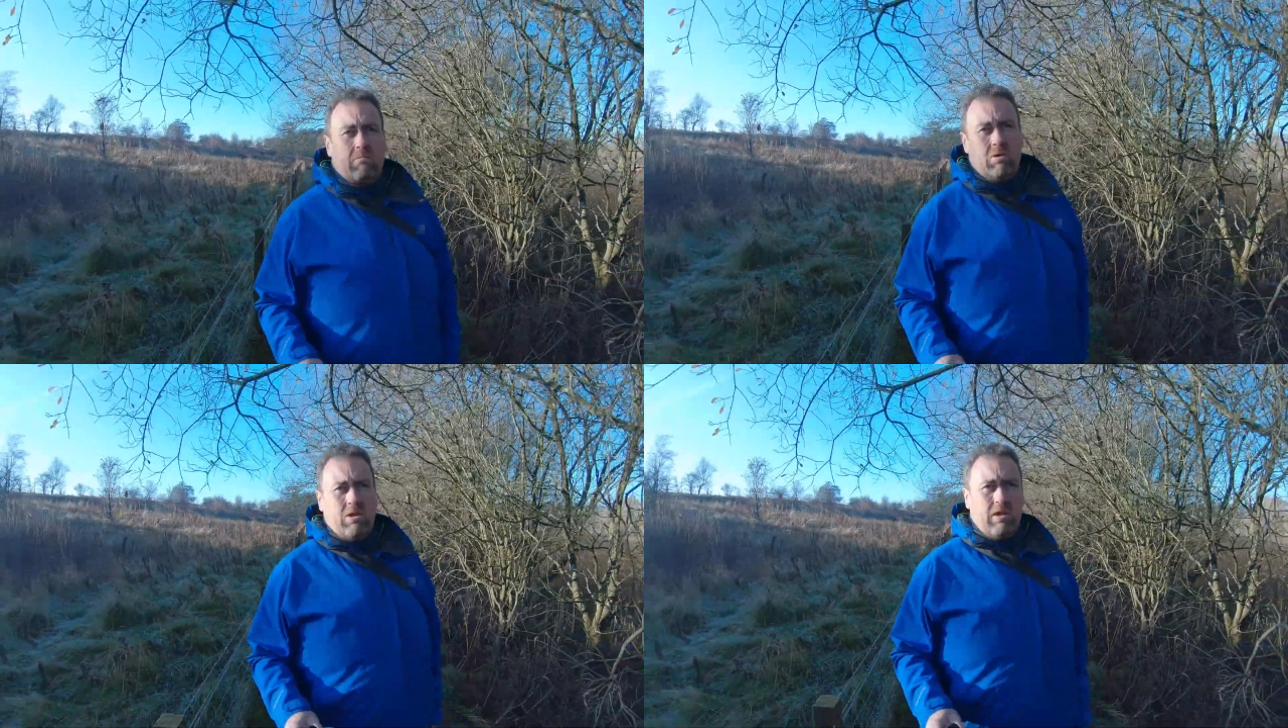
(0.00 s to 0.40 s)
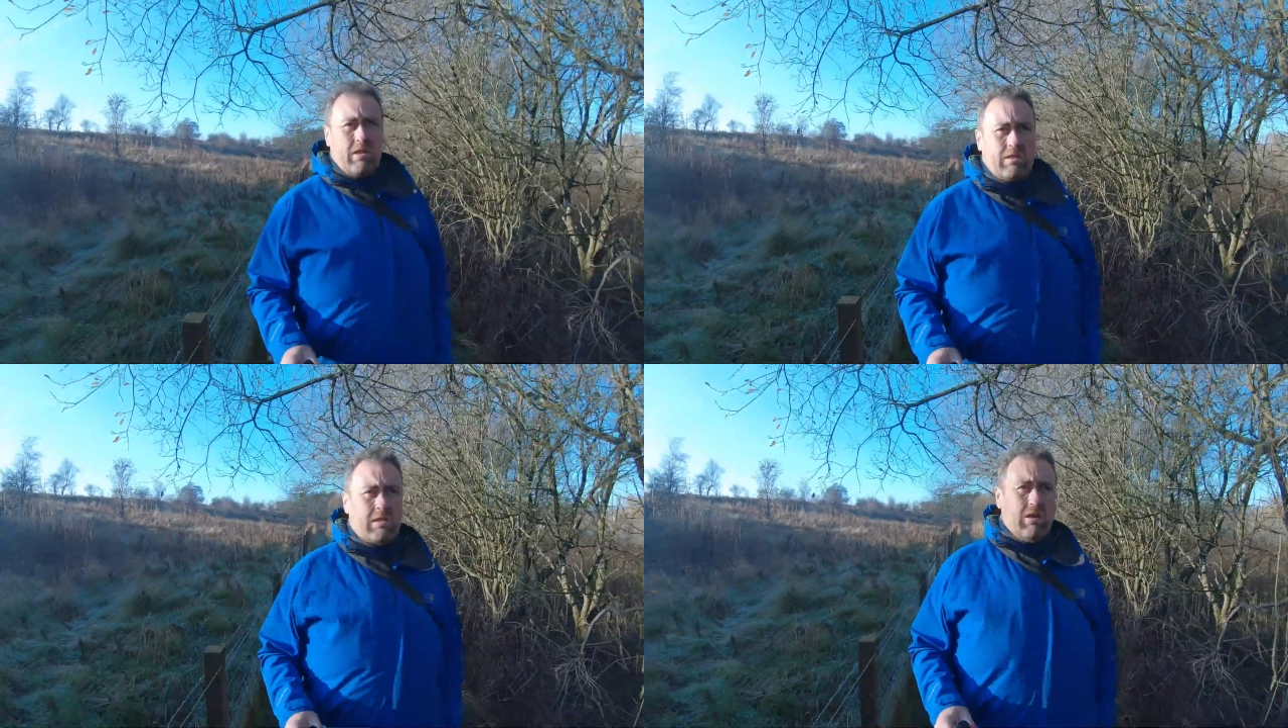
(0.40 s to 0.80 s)
good
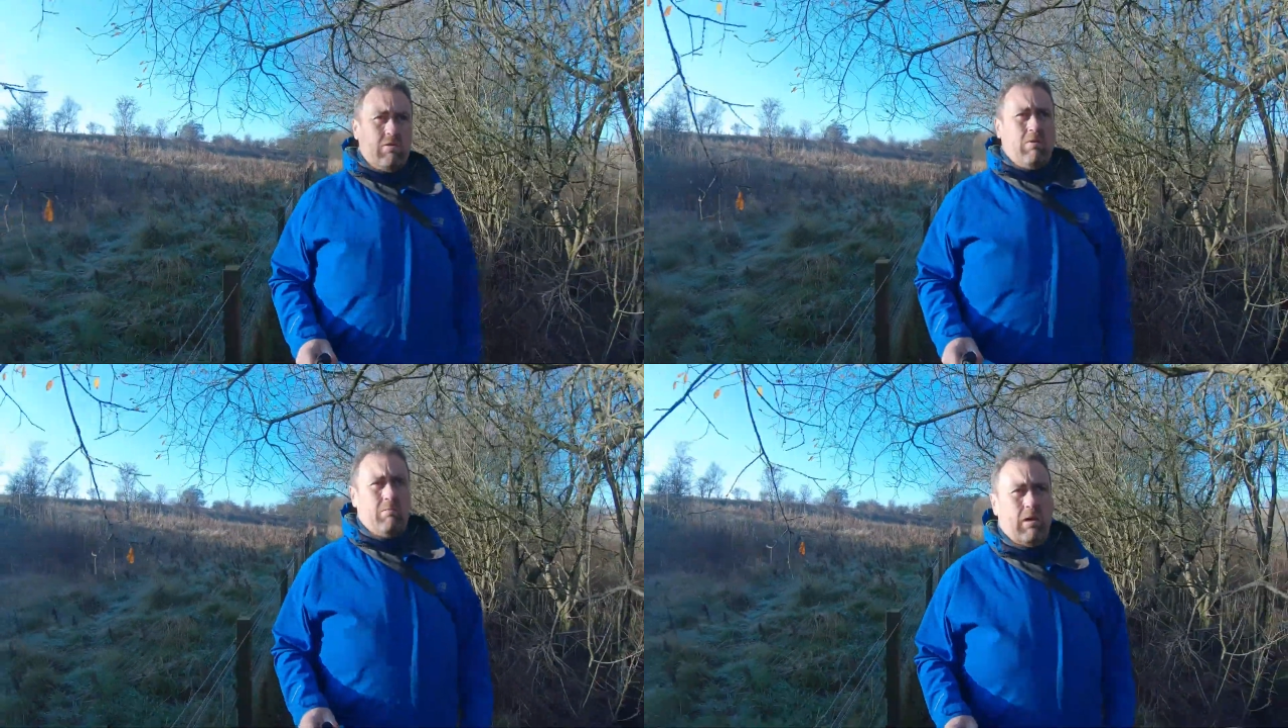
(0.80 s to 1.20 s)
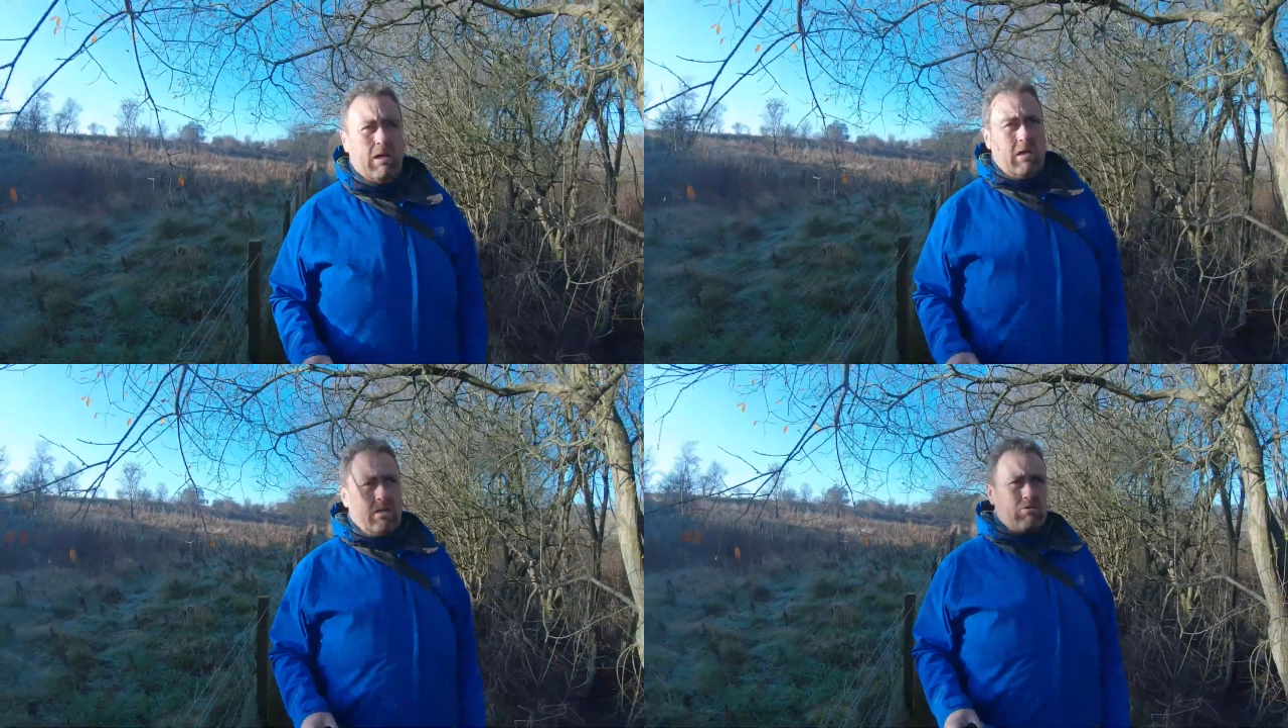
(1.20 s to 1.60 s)
things to
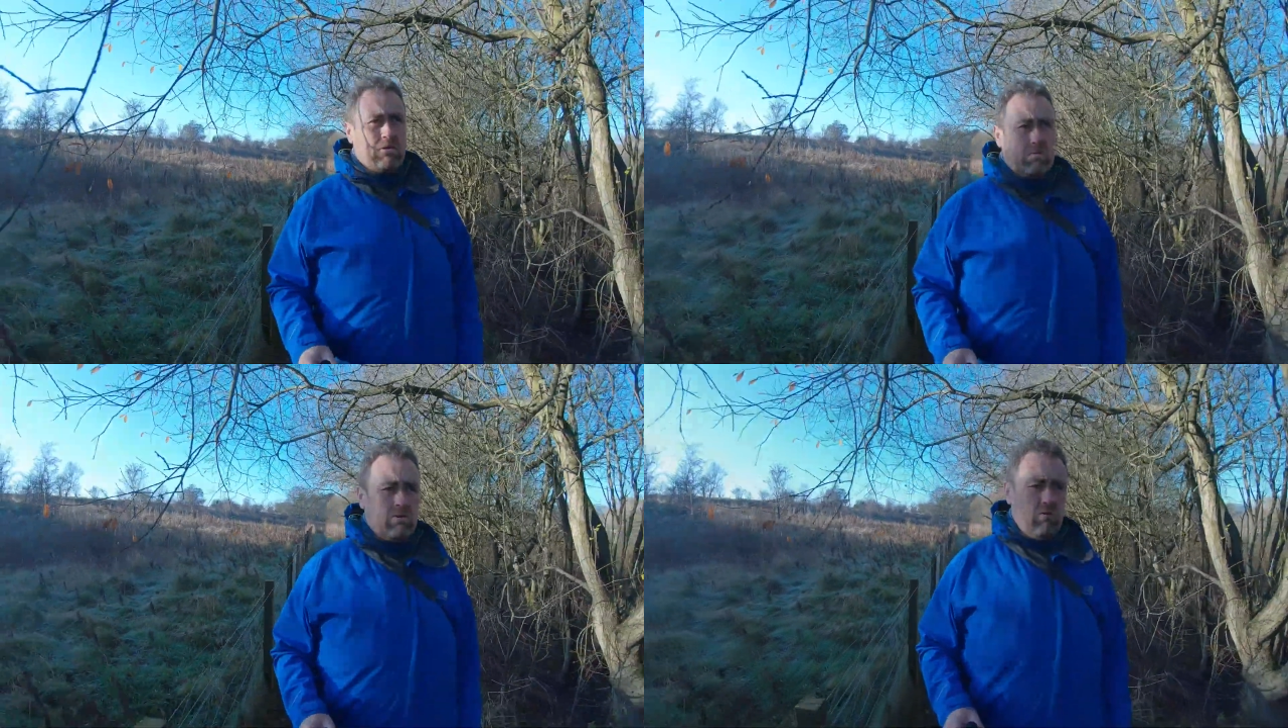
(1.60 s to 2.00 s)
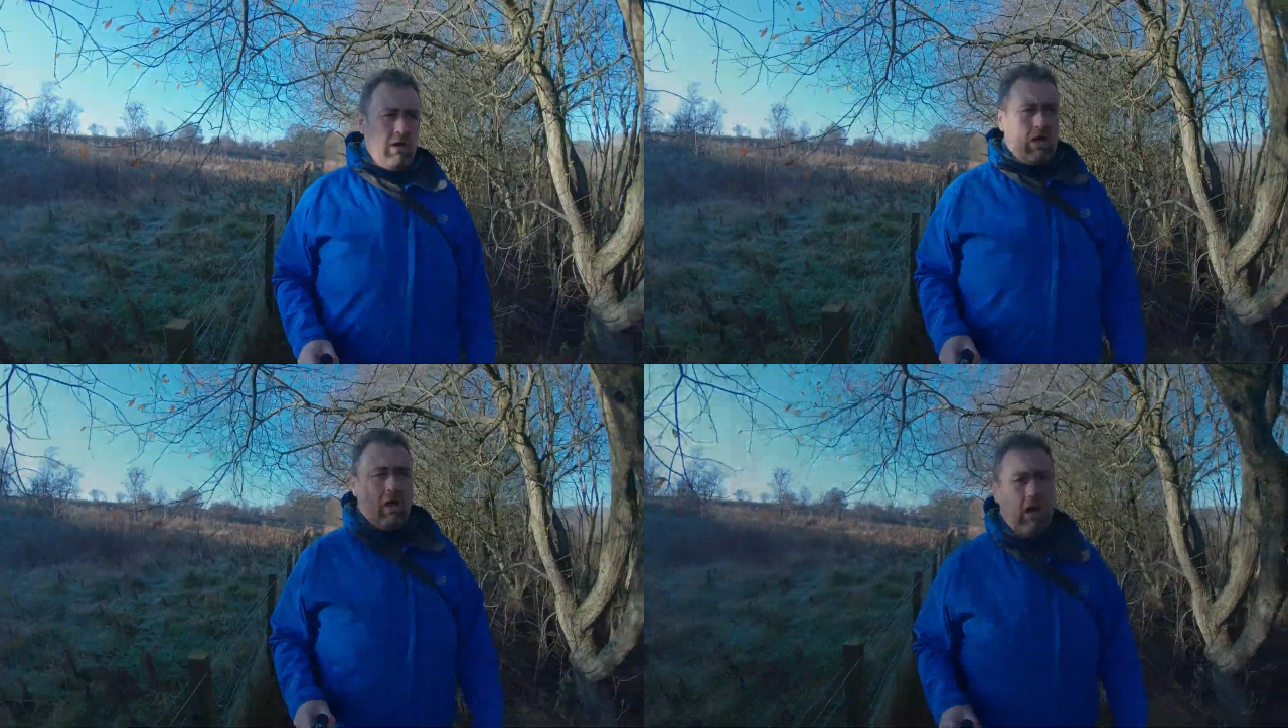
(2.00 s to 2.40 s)
make a nice Christmas wreath.